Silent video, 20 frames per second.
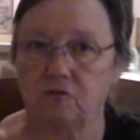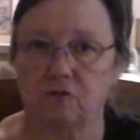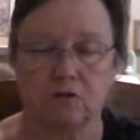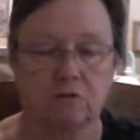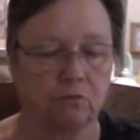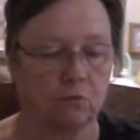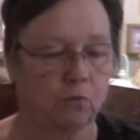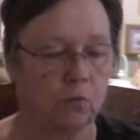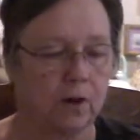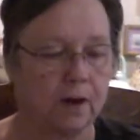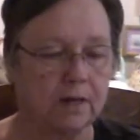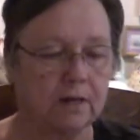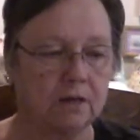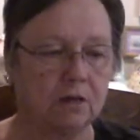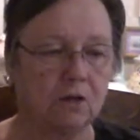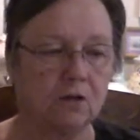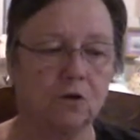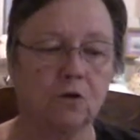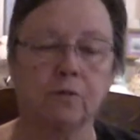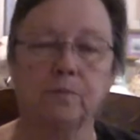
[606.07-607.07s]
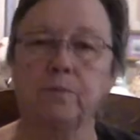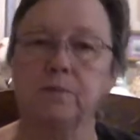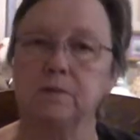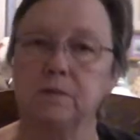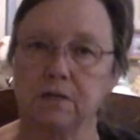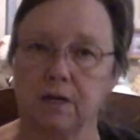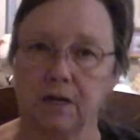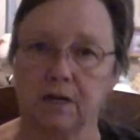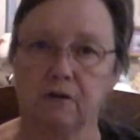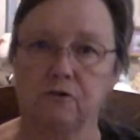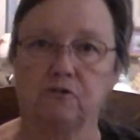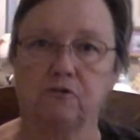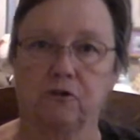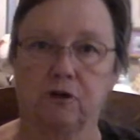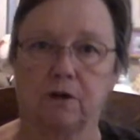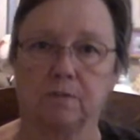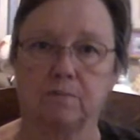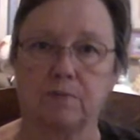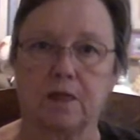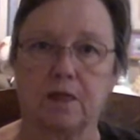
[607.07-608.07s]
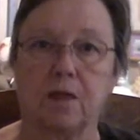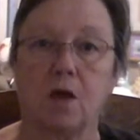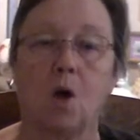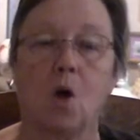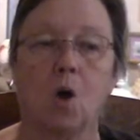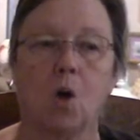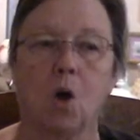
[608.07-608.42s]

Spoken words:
just regular potato chips.